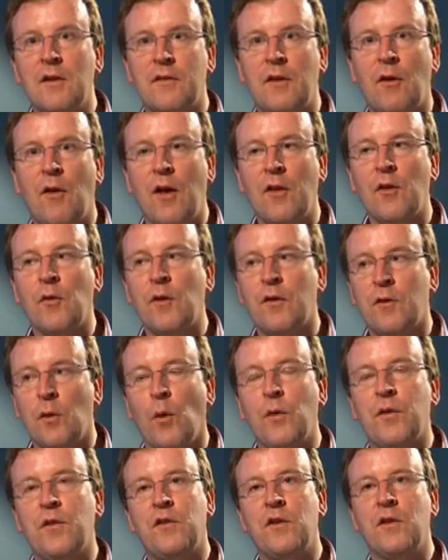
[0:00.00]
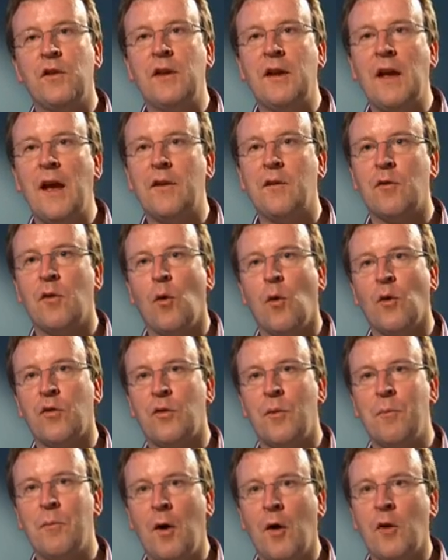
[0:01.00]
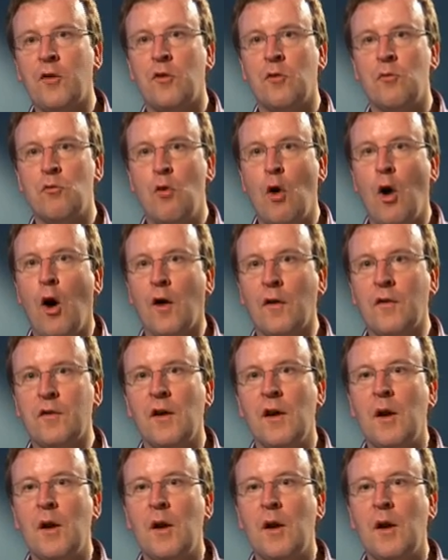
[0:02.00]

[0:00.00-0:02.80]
There are other resources you can get, of course, from Martian rocks.